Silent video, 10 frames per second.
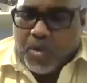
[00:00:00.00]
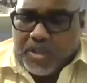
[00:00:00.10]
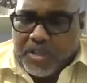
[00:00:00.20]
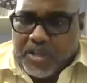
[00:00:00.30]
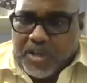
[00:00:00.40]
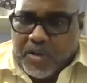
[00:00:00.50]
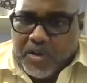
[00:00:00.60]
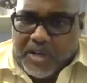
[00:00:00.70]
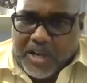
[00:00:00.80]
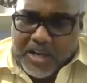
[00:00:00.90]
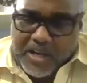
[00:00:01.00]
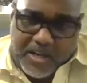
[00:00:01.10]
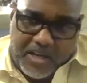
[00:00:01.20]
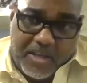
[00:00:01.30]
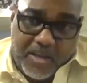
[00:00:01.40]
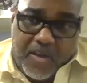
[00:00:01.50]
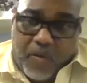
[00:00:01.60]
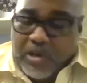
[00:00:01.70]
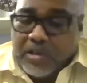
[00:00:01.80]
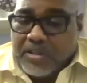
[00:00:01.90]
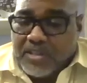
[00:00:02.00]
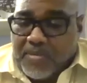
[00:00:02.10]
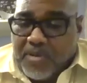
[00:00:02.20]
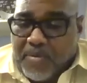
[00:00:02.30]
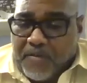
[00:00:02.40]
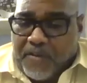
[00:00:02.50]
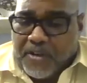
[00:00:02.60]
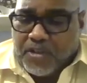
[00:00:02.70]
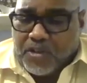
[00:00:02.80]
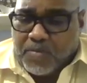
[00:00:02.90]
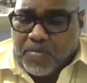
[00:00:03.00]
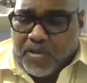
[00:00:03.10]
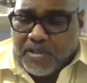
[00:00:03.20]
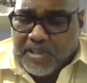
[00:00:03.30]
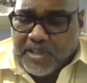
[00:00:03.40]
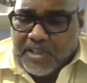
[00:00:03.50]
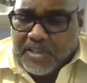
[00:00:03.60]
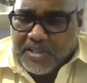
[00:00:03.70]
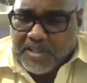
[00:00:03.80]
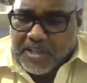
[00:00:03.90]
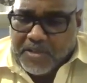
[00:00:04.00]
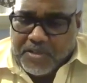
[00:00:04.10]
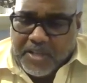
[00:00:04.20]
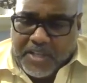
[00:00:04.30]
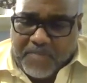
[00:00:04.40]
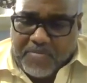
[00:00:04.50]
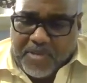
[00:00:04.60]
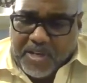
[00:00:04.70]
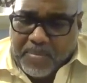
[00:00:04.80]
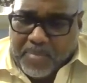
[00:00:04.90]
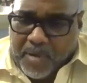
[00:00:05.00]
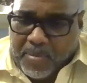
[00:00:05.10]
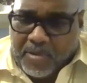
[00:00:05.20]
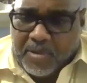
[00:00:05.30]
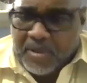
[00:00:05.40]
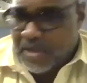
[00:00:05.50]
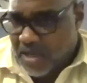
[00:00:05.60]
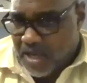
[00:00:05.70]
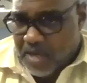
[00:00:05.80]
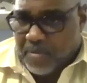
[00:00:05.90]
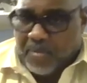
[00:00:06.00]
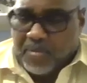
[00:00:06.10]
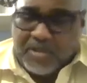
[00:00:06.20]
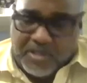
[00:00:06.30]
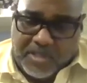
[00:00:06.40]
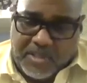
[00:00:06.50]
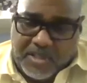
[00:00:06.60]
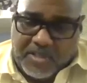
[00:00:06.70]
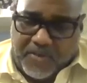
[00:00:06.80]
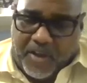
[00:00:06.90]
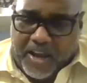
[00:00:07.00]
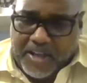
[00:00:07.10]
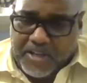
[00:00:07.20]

it. You know, and uh, we look at some of the professional sports leagues, and like you said, they've been in a bubble, and a bubble is is fine.